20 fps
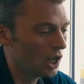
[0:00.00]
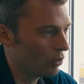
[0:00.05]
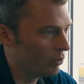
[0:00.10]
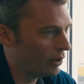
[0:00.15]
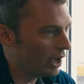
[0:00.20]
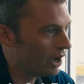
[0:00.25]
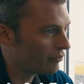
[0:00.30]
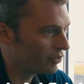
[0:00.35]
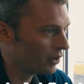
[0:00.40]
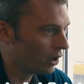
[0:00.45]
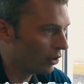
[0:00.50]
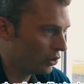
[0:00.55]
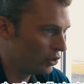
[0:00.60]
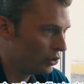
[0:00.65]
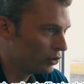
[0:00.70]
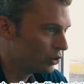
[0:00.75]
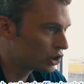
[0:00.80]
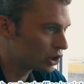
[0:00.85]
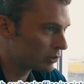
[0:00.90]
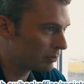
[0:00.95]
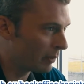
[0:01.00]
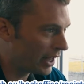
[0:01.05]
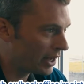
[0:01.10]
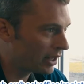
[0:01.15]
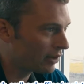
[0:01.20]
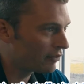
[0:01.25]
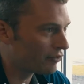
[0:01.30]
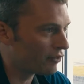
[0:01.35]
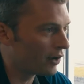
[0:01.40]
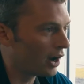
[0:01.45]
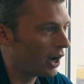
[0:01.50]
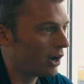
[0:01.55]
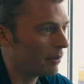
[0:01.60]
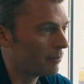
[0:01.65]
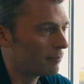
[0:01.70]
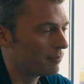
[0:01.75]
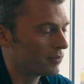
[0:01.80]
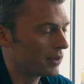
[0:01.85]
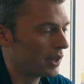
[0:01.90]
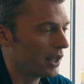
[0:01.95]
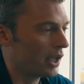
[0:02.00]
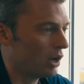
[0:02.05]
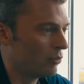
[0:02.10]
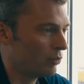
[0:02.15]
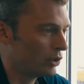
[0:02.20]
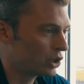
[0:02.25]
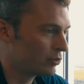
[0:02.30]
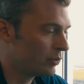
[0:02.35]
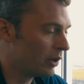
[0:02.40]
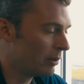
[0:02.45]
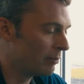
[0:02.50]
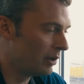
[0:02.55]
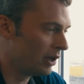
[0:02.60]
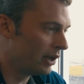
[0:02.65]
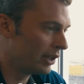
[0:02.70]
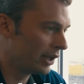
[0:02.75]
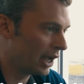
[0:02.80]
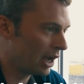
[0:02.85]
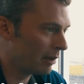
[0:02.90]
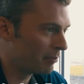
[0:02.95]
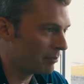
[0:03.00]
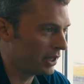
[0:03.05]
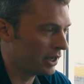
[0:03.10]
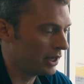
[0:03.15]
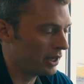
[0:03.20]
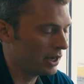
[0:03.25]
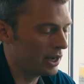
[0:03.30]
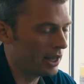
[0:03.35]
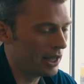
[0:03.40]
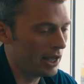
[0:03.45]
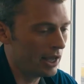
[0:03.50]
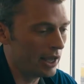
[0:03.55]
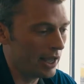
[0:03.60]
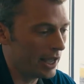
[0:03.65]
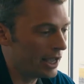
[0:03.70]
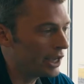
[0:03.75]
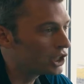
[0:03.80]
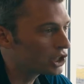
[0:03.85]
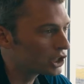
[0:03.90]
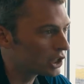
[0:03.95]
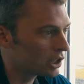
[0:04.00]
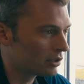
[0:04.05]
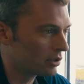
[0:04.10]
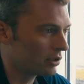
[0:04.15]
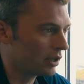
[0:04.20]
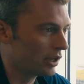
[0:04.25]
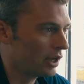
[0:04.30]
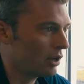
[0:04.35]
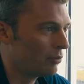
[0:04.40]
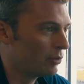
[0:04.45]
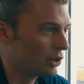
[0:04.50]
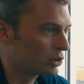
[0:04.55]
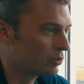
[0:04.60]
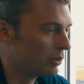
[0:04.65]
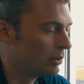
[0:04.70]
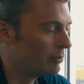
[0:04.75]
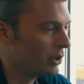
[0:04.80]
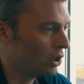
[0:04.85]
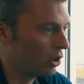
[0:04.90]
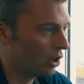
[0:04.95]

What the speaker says: We have now a huge mining farm which we are building up in Asia, which will be